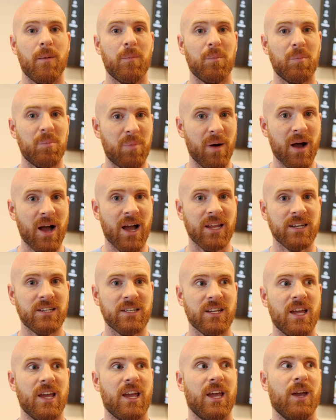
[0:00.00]
but
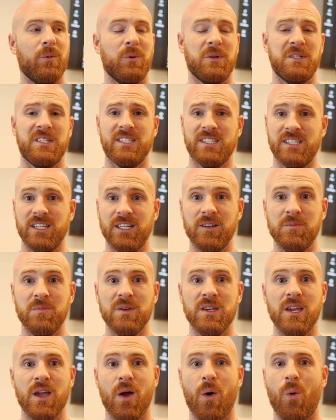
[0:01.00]
it will still
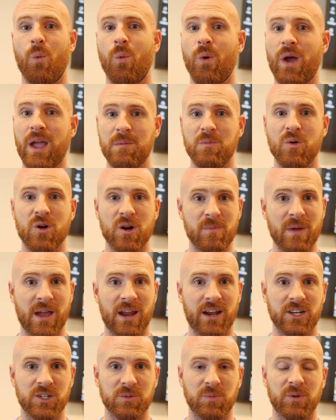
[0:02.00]
be way more
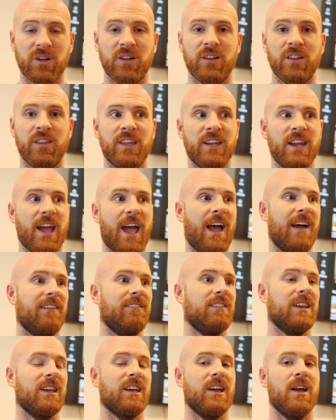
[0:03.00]
manageable than
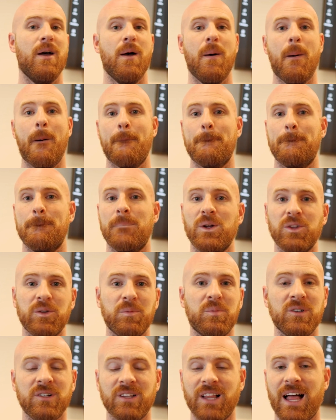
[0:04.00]
having
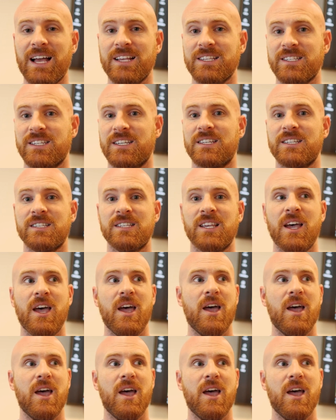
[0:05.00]
multiple classes,